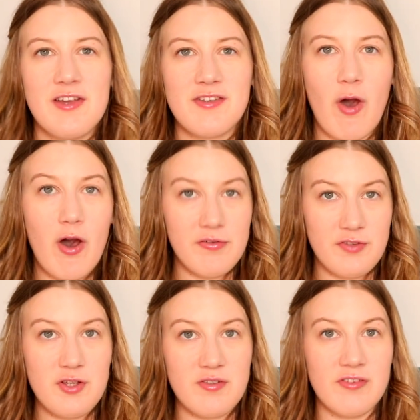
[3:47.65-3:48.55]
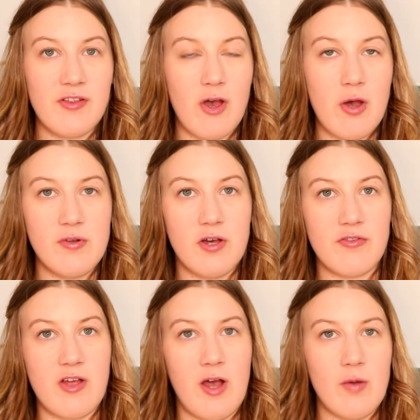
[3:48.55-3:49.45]
So after using the toner,
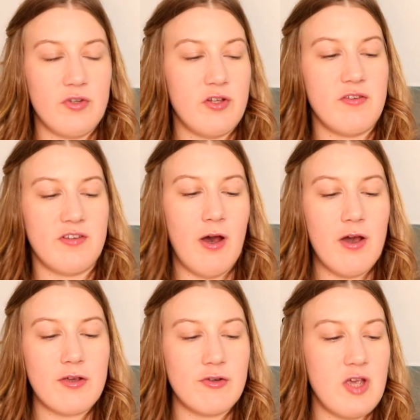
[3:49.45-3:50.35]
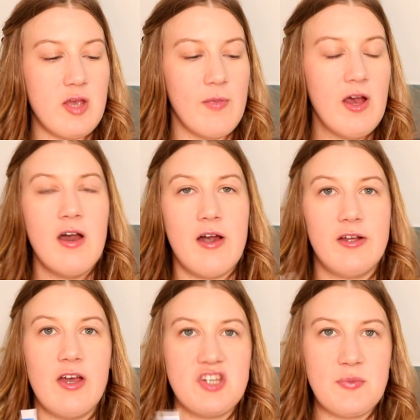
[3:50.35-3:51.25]
then I would use an eye cream, and
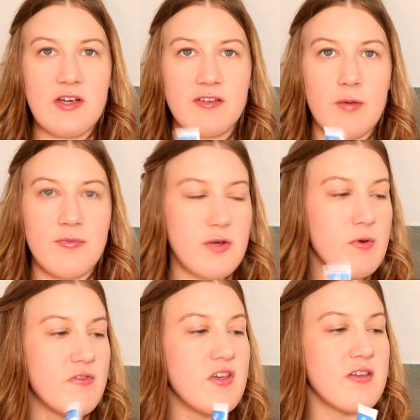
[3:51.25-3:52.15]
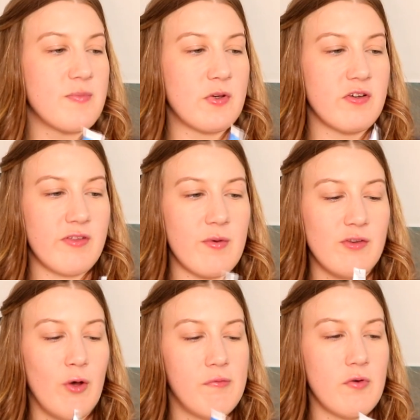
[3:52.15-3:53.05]
I actually picked up 2 of these because there was
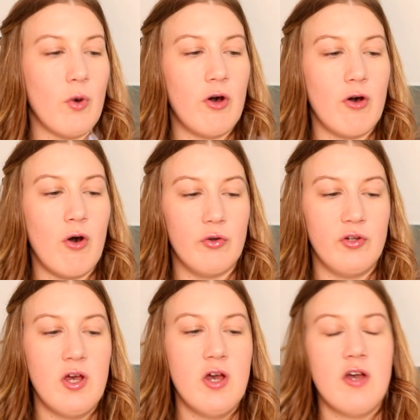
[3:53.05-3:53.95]
an offer on.